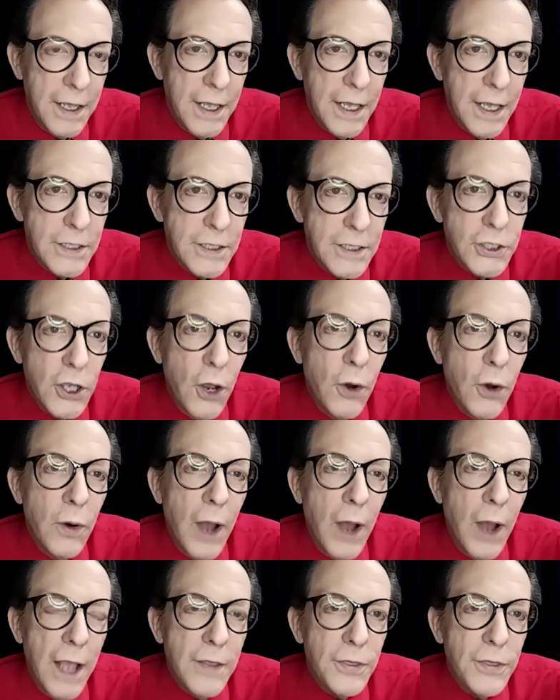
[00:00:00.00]
So
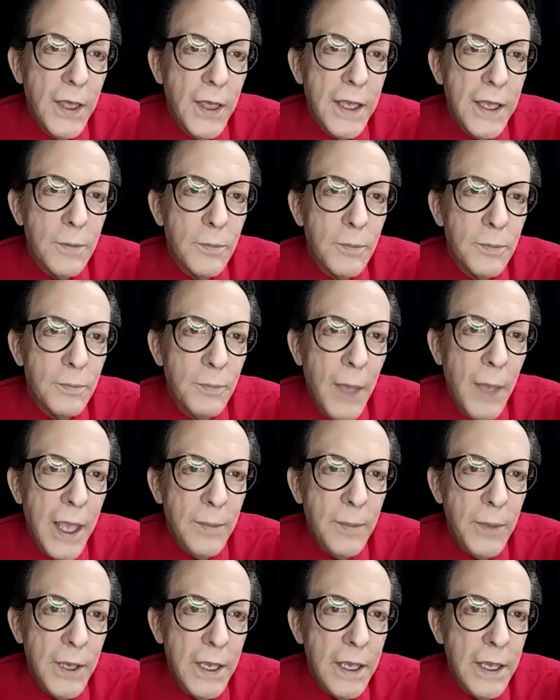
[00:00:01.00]
I think
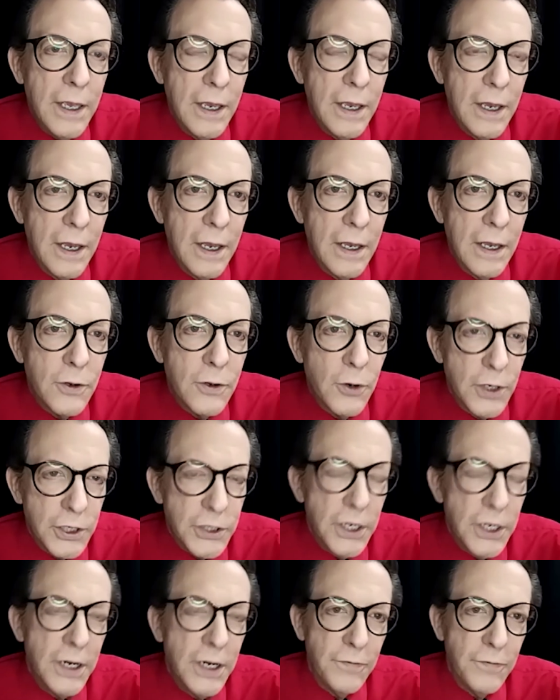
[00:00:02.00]
maybe,
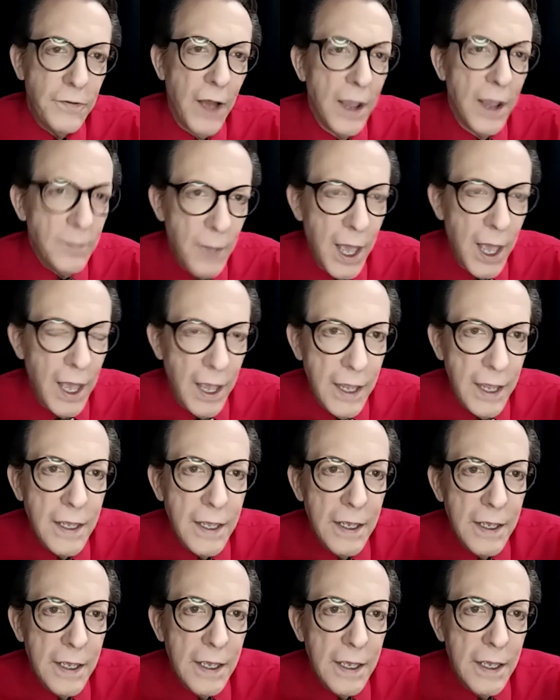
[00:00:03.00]
Christian, if I may,
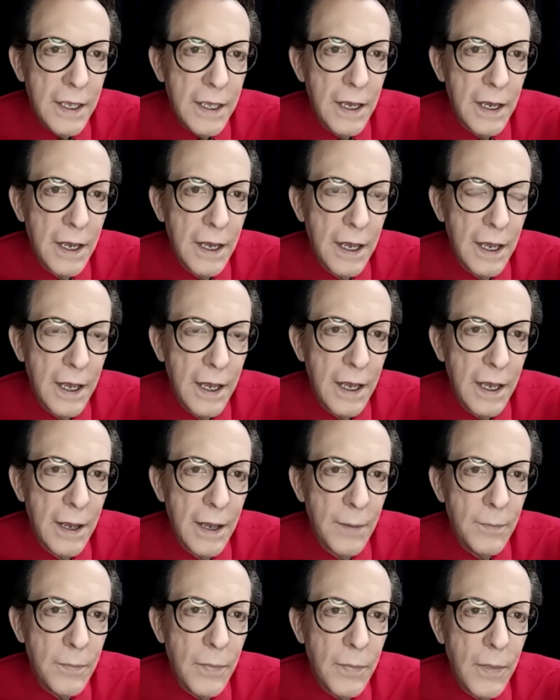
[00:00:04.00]

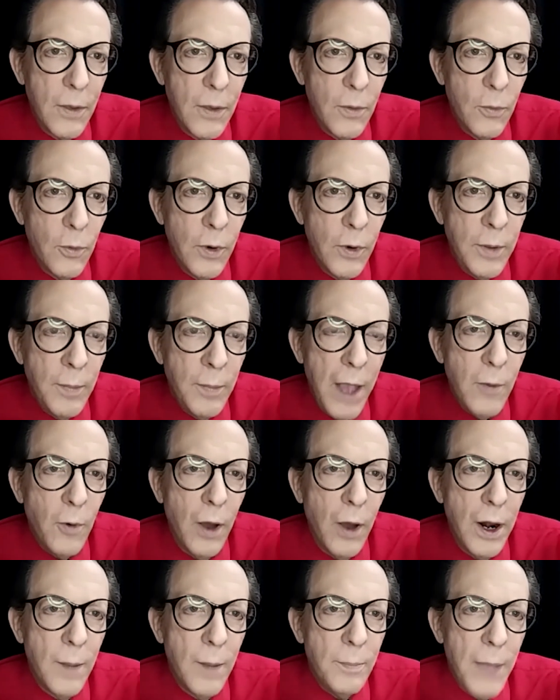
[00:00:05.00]
uh, we may
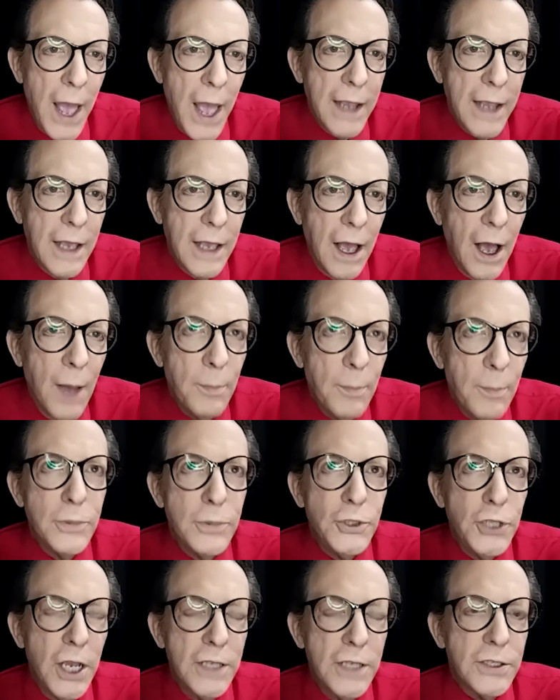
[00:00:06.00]
want to back up
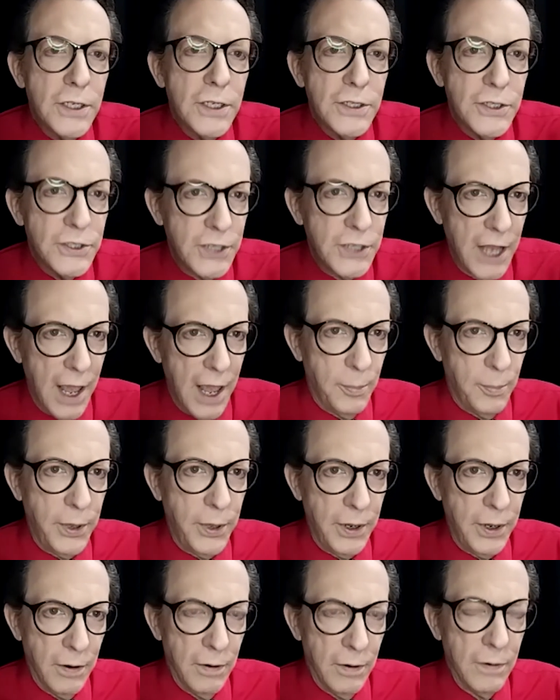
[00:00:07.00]
just a step here,